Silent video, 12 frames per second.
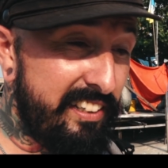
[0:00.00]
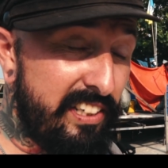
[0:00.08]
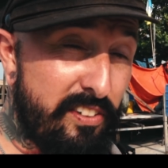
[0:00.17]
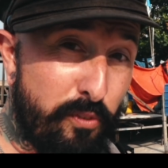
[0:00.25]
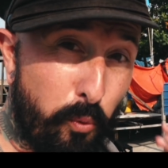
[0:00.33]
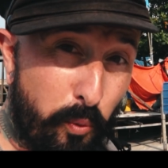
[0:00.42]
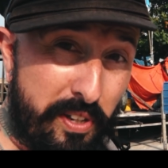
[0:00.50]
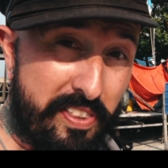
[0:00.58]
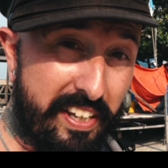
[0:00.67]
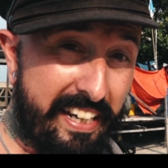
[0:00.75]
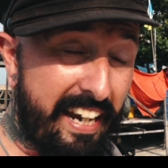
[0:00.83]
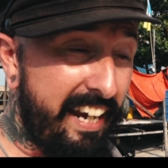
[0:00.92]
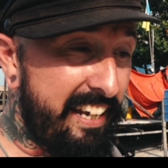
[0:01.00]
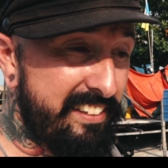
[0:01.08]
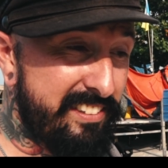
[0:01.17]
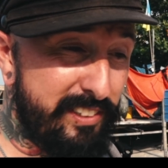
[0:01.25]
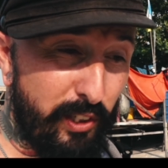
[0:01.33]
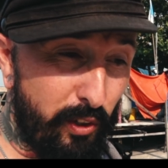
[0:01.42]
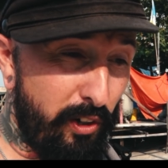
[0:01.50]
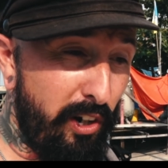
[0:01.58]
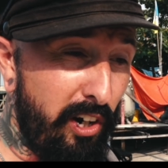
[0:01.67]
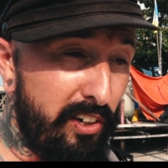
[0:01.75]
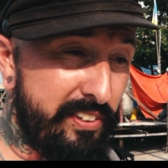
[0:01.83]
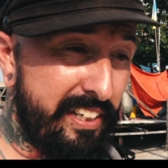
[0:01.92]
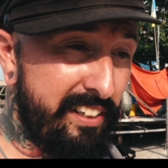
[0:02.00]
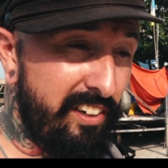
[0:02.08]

live with the cats, all day